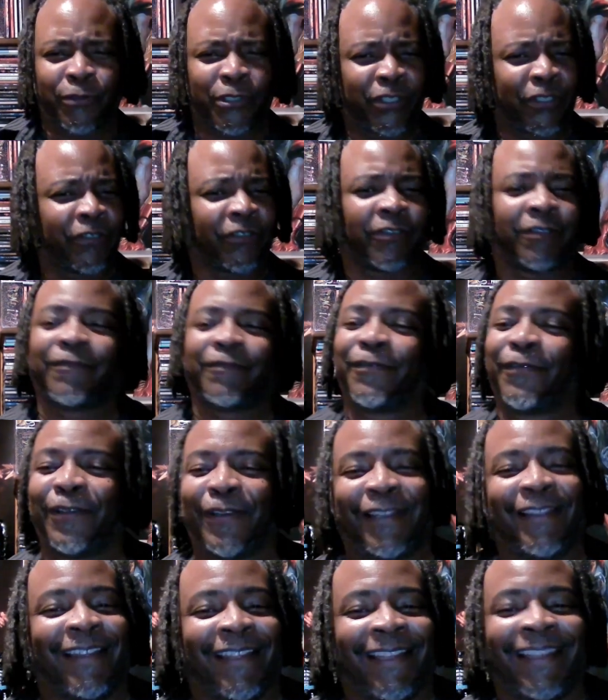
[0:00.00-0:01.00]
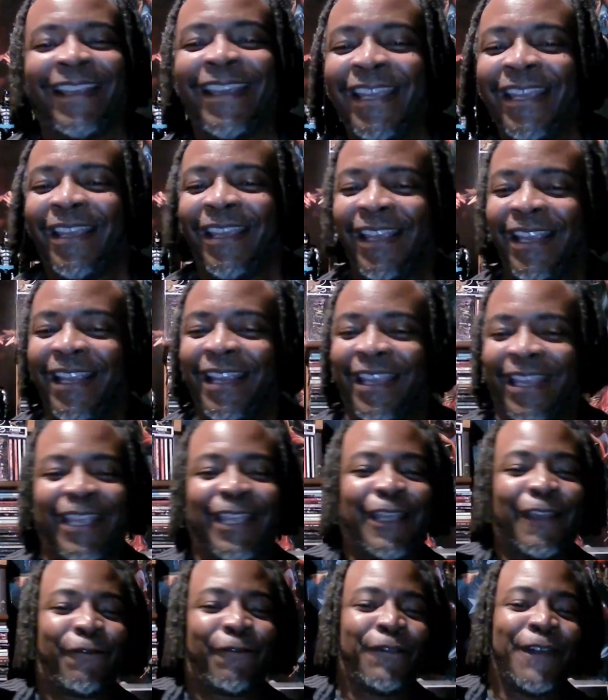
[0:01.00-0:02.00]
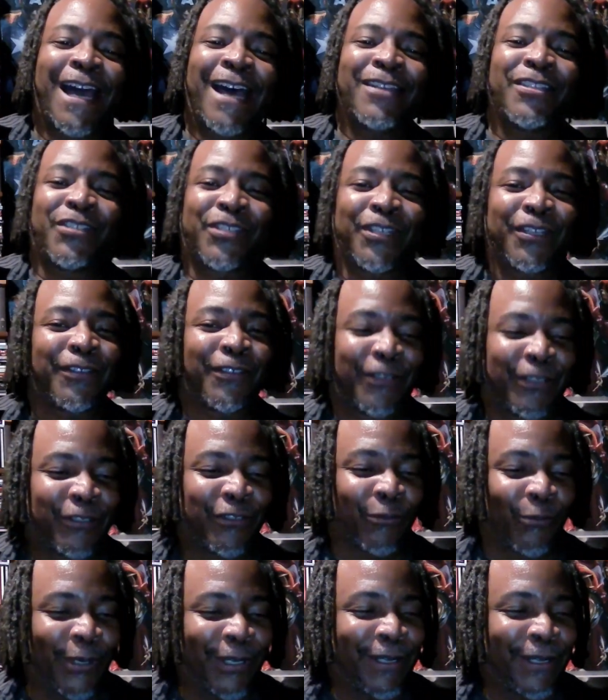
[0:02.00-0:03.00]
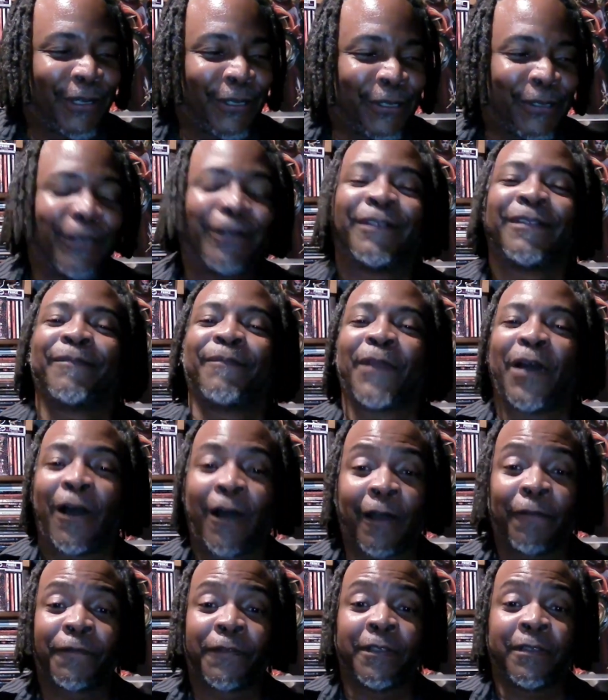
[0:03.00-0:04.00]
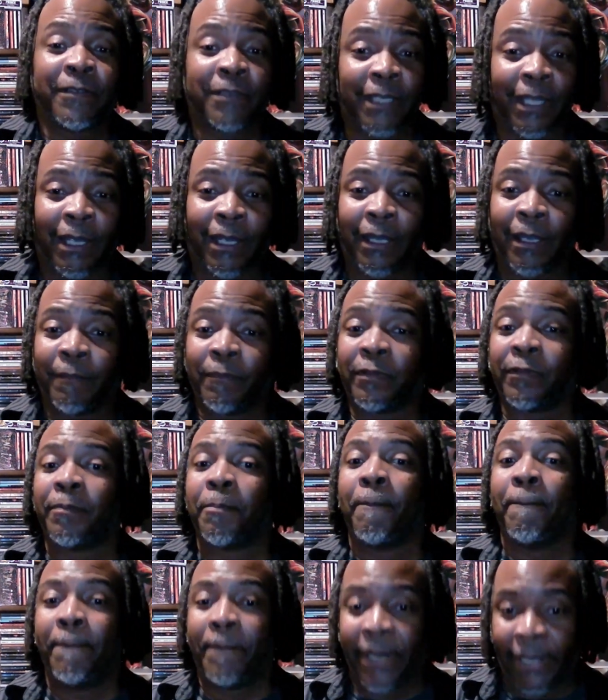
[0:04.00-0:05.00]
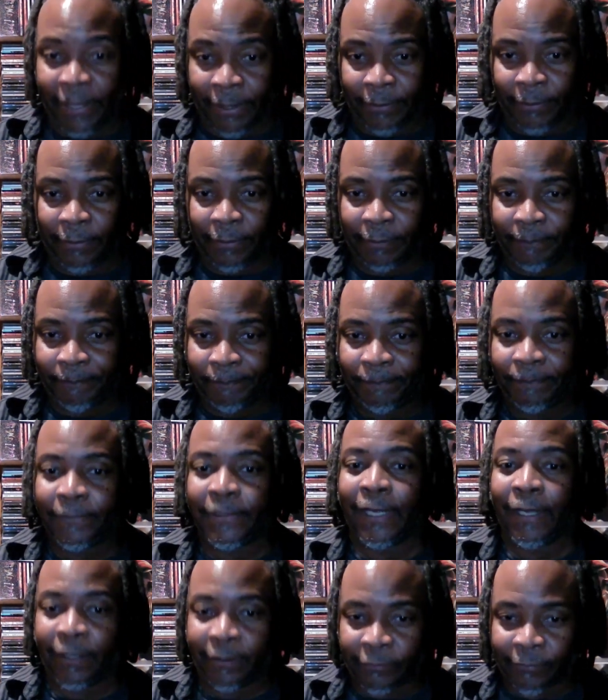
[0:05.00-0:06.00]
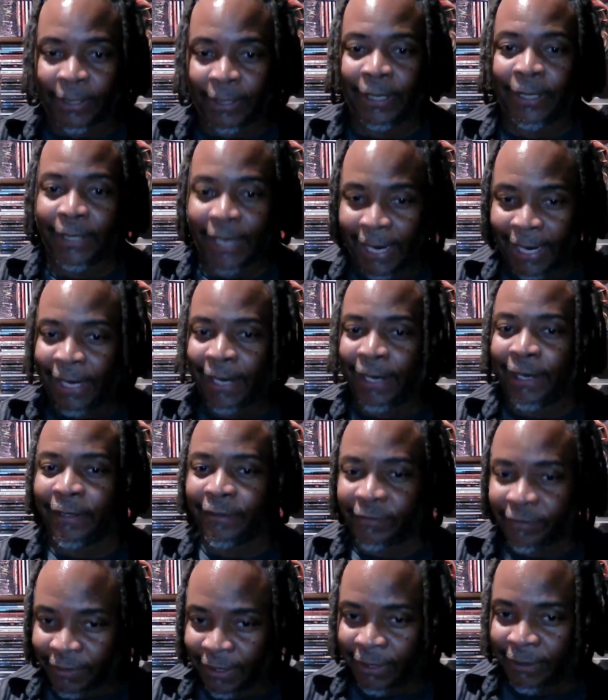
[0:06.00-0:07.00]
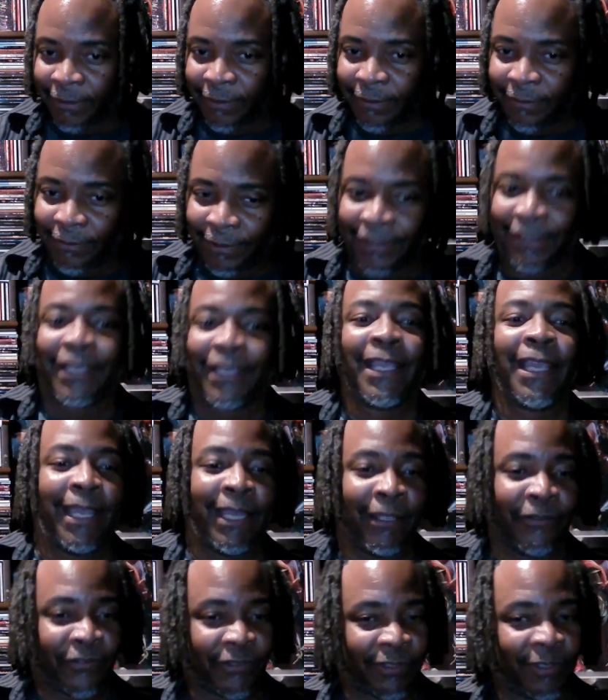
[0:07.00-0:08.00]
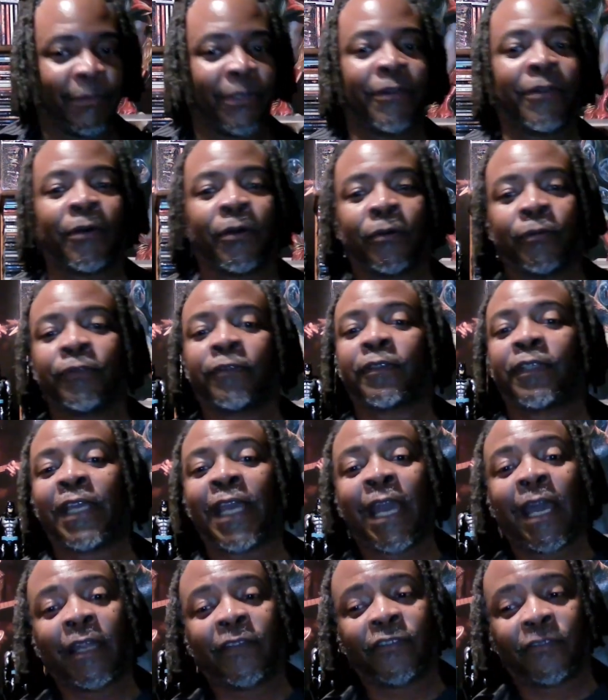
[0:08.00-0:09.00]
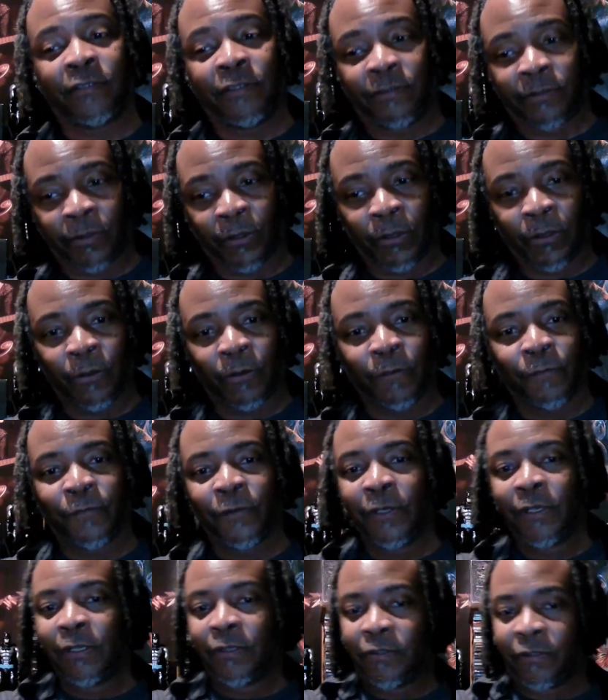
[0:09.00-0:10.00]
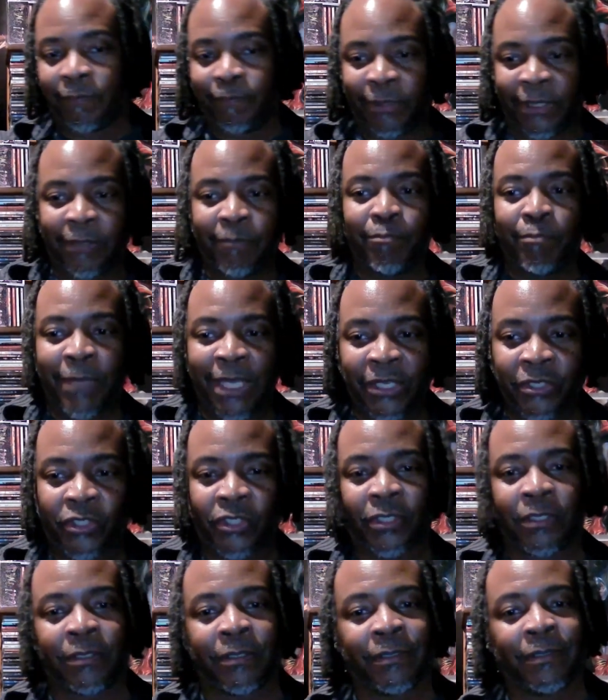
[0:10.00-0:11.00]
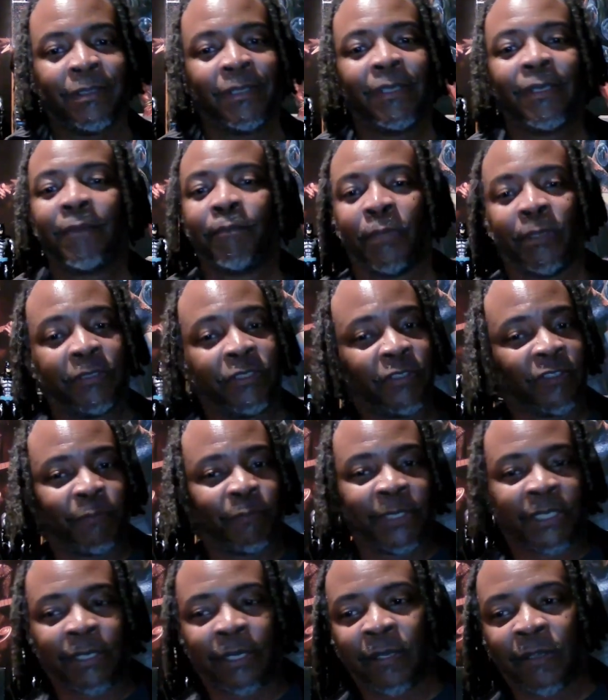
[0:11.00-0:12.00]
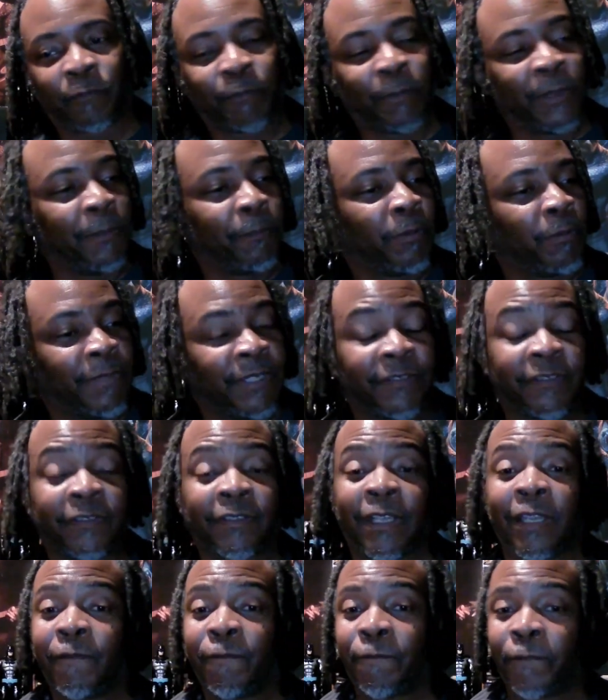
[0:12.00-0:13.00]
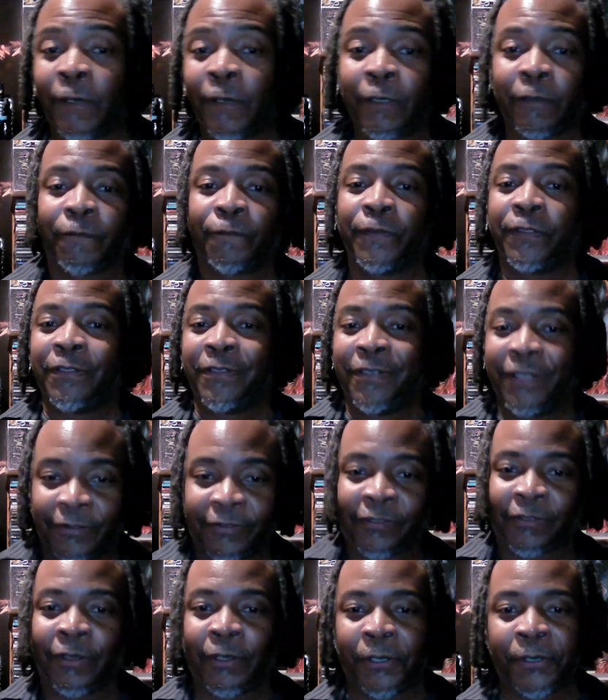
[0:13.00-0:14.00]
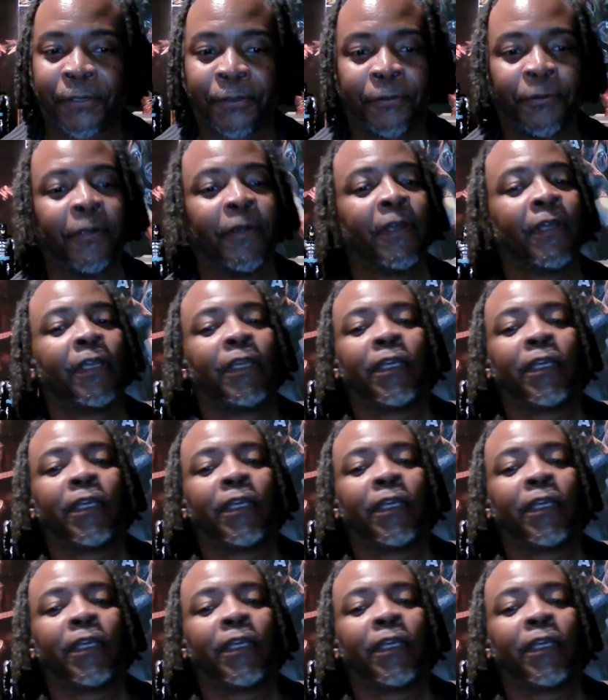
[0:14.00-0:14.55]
just if not just as well, oftentimes better. That's right, I said it. And some of those cats deserve to be mentioned, but just because people mistake funk for disco,